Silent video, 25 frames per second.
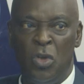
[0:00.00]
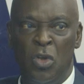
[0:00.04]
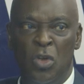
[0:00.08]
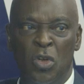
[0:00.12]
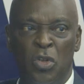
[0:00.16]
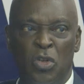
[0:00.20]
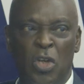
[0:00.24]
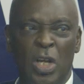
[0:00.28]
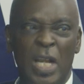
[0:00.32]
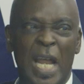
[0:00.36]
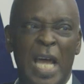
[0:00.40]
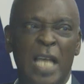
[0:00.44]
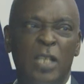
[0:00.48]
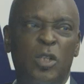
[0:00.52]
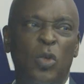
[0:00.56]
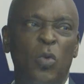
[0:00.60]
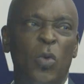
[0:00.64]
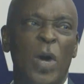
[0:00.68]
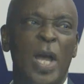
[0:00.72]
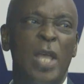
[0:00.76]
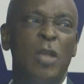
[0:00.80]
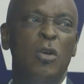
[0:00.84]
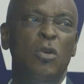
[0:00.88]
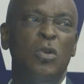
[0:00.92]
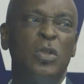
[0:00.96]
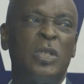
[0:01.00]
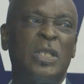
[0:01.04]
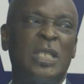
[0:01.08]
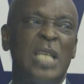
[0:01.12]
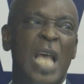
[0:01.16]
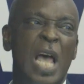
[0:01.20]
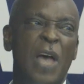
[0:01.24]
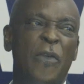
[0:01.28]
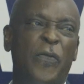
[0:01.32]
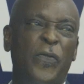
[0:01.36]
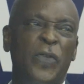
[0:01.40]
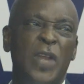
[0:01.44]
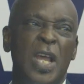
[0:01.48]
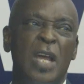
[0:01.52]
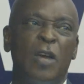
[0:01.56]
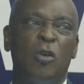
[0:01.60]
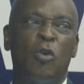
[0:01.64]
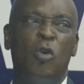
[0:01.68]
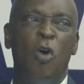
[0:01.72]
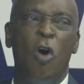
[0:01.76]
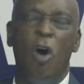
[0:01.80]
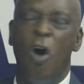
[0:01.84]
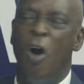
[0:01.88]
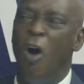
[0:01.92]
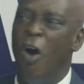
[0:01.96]
So that when you self they
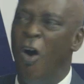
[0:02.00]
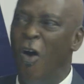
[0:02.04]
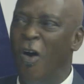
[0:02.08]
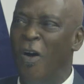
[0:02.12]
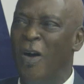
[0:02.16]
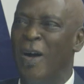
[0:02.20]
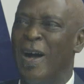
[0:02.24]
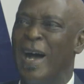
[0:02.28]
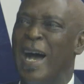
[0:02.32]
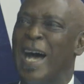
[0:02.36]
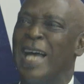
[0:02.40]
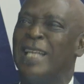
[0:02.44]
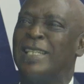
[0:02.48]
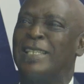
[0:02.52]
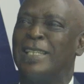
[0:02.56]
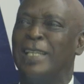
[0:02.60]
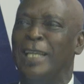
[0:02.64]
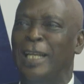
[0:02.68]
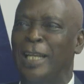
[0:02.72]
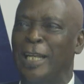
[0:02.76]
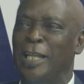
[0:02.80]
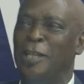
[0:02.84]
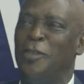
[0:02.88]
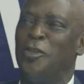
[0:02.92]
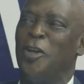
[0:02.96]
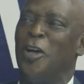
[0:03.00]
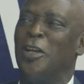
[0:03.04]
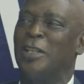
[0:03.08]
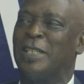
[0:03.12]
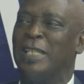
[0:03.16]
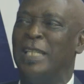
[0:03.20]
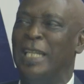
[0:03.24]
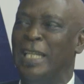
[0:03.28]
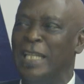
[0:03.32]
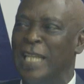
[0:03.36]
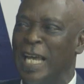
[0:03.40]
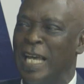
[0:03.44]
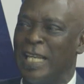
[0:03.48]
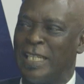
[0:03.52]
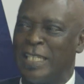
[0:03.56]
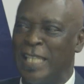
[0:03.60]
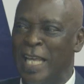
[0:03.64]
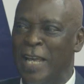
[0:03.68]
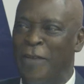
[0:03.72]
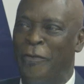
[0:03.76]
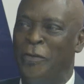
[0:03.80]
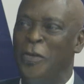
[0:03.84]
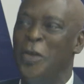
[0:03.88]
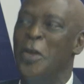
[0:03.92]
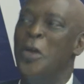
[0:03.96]
go as religious
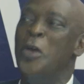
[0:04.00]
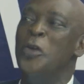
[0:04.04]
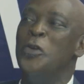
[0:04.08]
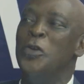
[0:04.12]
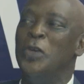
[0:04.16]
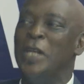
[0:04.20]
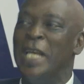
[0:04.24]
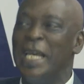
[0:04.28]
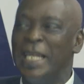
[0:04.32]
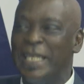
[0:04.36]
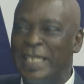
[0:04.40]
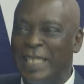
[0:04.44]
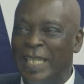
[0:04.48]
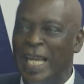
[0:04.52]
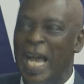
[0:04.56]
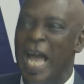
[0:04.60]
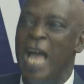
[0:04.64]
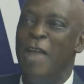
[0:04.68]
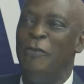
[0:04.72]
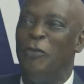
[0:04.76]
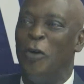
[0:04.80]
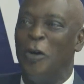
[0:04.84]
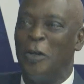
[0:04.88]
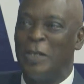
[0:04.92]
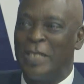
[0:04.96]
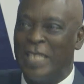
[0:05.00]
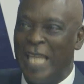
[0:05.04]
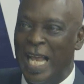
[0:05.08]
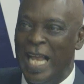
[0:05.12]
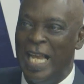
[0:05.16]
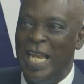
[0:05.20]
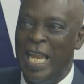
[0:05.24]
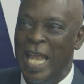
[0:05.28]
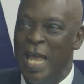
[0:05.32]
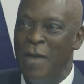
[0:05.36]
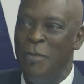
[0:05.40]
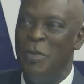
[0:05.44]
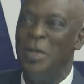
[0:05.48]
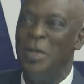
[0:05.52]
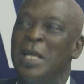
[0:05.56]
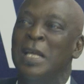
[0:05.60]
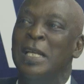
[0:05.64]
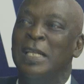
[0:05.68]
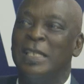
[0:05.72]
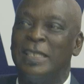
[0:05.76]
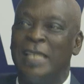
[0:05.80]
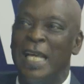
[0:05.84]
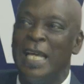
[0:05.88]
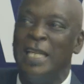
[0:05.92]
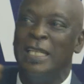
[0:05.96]
leaders, you they try to tell them,
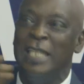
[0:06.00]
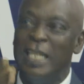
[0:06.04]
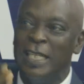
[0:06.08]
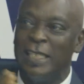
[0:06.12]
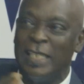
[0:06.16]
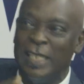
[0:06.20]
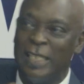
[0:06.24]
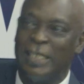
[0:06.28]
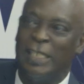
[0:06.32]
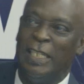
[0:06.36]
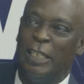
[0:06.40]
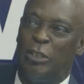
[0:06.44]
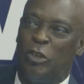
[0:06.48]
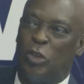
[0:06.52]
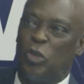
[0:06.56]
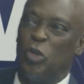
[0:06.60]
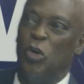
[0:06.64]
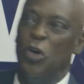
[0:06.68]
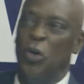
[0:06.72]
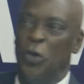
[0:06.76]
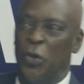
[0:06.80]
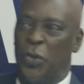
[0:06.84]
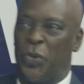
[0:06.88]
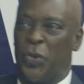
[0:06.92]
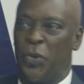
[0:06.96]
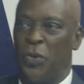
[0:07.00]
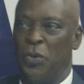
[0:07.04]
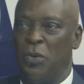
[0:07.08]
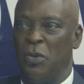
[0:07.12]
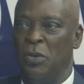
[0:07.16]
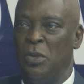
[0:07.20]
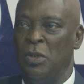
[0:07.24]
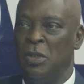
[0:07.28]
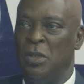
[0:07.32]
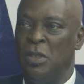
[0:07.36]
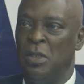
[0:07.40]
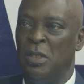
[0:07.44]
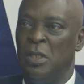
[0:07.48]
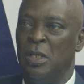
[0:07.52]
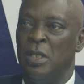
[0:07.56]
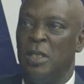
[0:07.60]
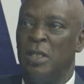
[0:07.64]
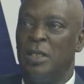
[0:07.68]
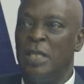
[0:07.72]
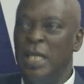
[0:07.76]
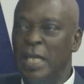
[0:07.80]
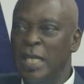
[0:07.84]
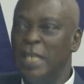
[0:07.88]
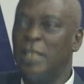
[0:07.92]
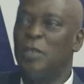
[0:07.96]
say this is the truth.
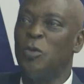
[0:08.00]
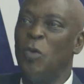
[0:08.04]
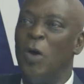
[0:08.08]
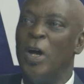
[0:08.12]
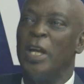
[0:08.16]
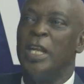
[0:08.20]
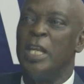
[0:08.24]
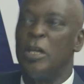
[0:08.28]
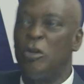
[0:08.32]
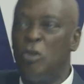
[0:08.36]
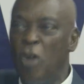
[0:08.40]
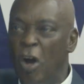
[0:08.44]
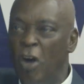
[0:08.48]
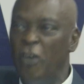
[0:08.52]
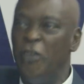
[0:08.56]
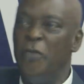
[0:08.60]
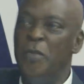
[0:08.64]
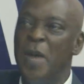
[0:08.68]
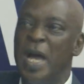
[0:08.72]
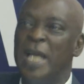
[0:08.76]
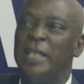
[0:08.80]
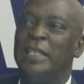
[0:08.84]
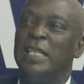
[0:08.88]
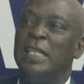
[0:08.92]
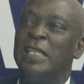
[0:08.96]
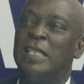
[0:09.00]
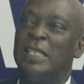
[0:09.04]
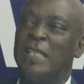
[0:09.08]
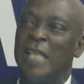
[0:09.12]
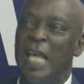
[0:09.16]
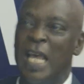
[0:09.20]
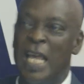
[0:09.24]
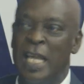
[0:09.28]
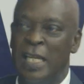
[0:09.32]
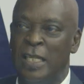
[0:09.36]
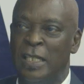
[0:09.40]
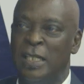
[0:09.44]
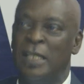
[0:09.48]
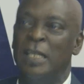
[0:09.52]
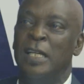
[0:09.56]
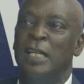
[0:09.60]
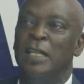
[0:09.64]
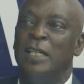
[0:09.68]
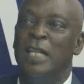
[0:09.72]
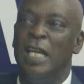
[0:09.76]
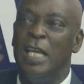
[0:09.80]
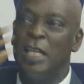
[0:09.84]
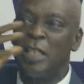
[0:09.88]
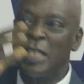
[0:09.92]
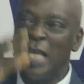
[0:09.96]
This is what the government is saying.
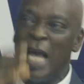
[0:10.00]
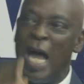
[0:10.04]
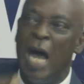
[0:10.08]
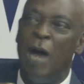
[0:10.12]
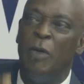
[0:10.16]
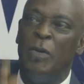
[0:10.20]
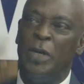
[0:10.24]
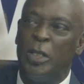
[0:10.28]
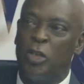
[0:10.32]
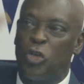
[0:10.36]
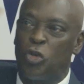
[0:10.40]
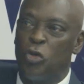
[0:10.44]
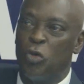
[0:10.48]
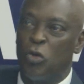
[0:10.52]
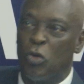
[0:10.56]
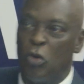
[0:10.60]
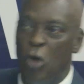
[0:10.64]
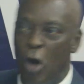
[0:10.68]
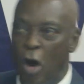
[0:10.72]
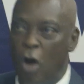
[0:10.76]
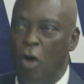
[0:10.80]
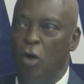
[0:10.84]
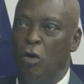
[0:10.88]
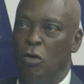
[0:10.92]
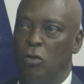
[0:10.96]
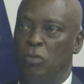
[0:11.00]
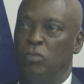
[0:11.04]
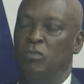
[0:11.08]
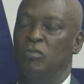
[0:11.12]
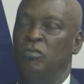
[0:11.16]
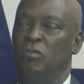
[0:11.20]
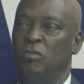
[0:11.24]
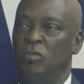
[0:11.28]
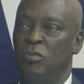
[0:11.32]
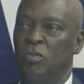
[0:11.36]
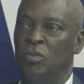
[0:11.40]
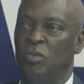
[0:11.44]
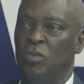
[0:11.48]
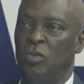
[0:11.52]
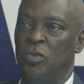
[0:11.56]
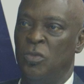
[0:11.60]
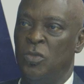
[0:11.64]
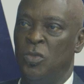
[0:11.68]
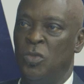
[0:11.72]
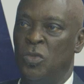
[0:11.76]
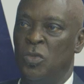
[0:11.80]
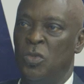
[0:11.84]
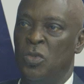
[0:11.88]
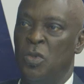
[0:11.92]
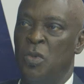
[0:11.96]
This is how it should go.
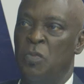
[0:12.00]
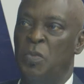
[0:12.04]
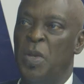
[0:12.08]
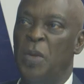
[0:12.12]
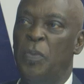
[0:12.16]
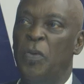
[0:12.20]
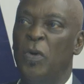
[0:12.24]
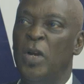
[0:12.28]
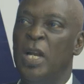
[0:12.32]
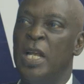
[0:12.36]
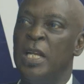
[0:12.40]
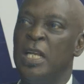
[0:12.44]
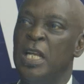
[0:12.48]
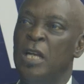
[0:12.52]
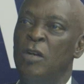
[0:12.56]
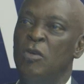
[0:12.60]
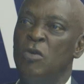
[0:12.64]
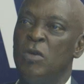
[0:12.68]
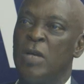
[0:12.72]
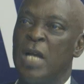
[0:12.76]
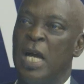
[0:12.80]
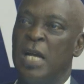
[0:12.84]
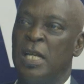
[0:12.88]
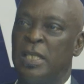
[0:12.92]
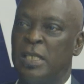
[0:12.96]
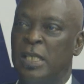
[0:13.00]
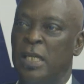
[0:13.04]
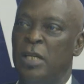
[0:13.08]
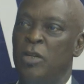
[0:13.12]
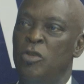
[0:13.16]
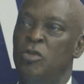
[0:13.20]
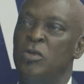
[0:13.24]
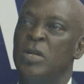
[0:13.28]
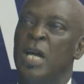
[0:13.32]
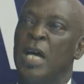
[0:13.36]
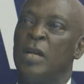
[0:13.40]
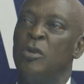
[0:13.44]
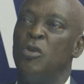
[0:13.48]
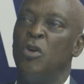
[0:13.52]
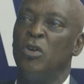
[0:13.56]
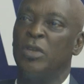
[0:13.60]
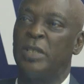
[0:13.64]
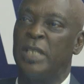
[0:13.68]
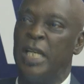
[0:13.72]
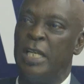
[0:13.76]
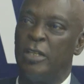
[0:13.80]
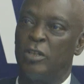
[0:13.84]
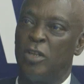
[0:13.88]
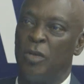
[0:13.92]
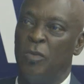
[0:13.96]
People then they look and say, you know,
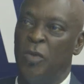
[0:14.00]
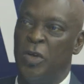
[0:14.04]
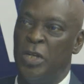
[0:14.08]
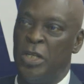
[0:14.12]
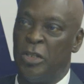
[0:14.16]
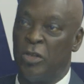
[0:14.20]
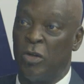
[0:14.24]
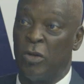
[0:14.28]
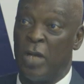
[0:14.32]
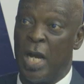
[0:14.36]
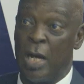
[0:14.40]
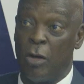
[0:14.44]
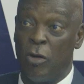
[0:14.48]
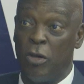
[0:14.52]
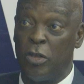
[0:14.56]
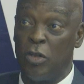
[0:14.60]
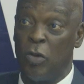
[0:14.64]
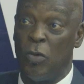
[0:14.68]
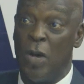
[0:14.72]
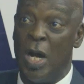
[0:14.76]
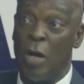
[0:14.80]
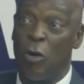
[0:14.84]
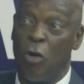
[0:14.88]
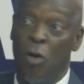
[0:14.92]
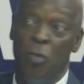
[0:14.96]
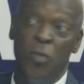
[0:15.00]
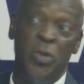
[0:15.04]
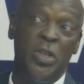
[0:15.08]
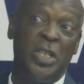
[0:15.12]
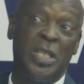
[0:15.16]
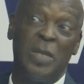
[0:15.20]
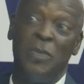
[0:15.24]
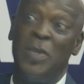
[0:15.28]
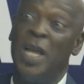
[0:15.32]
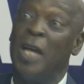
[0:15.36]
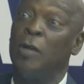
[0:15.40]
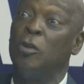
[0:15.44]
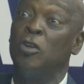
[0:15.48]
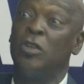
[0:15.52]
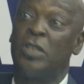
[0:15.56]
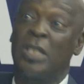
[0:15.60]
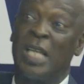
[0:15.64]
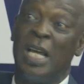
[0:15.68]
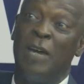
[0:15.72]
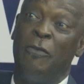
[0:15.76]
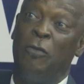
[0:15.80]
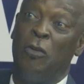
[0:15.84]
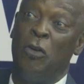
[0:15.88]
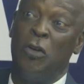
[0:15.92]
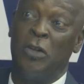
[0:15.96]
nonsense, somebody talk. I go to one community, me, I don't
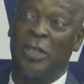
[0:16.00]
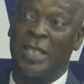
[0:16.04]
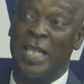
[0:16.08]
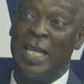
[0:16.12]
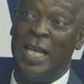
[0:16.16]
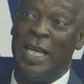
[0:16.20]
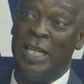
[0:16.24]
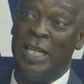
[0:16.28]
travel also in